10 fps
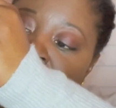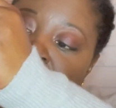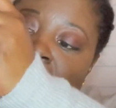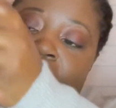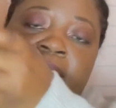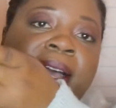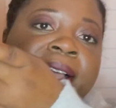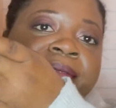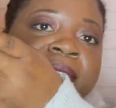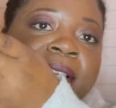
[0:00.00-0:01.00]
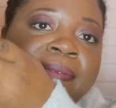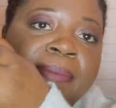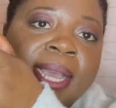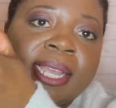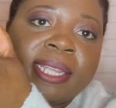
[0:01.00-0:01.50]
I've left
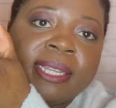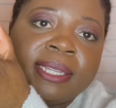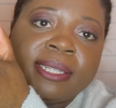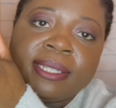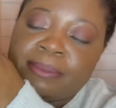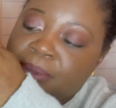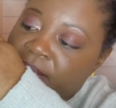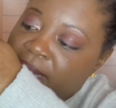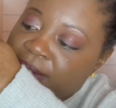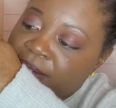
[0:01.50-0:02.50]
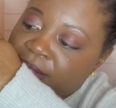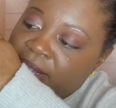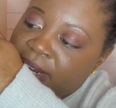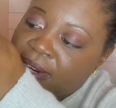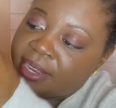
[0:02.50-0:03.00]
my protector
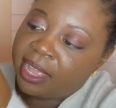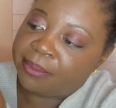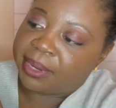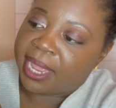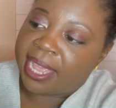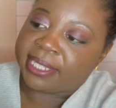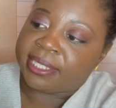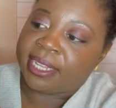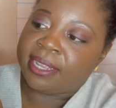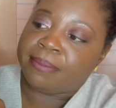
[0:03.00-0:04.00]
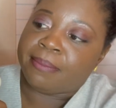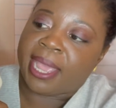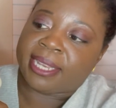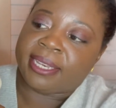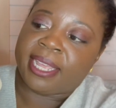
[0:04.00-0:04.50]
there, but it has the
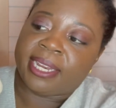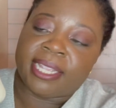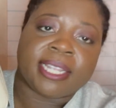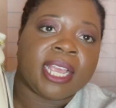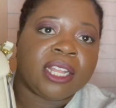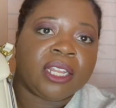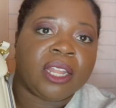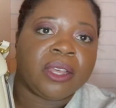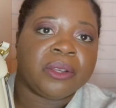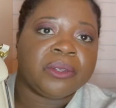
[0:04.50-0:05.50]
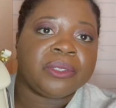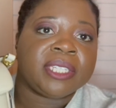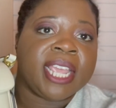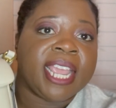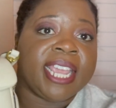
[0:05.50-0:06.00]
magnetic close,
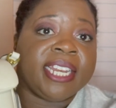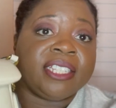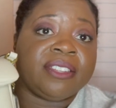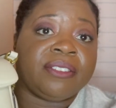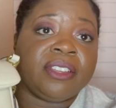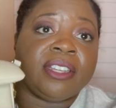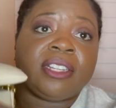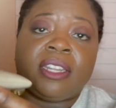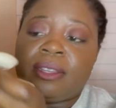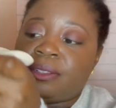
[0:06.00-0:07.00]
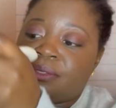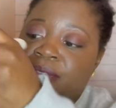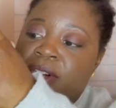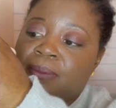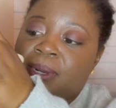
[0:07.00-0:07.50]
and it's a good close,
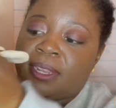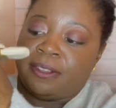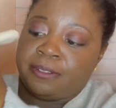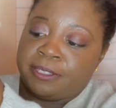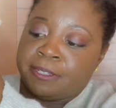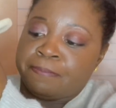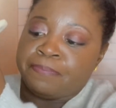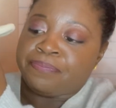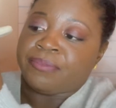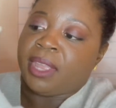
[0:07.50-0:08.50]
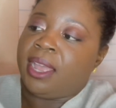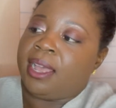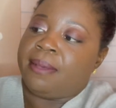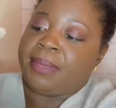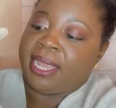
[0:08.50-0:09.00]
firm close.
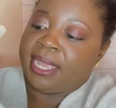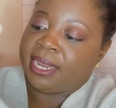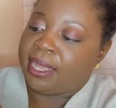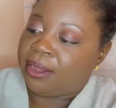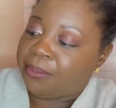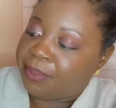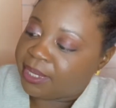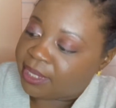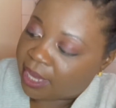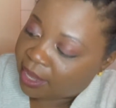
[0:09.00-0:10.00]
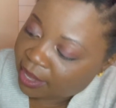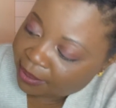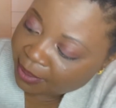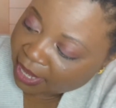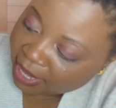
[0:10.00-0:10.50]
It opens
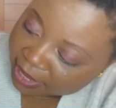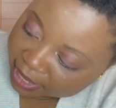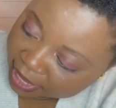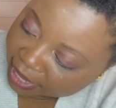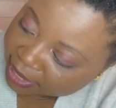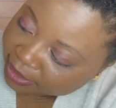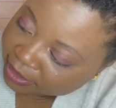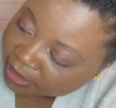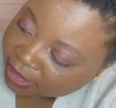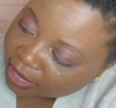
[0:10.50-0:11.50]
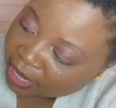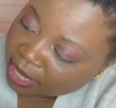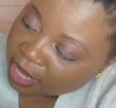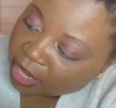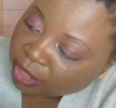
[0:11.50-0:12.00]
up and it has the
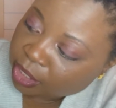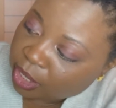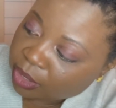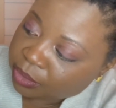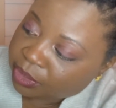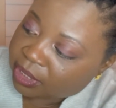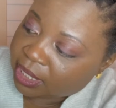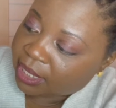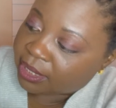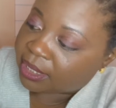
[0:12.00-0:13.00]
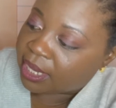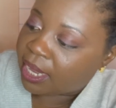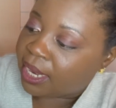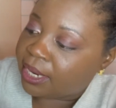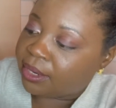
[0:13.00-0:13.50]
Coach
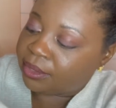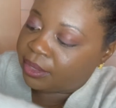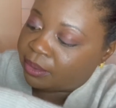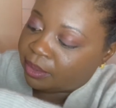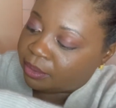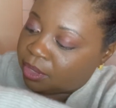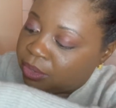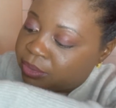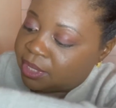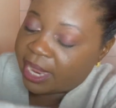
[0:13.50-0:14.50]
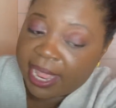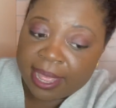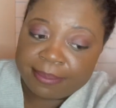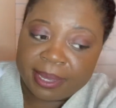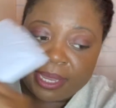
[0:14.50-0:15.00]
inside on the gold tab
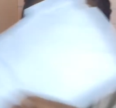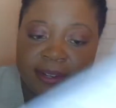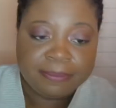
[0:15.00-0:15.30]
here.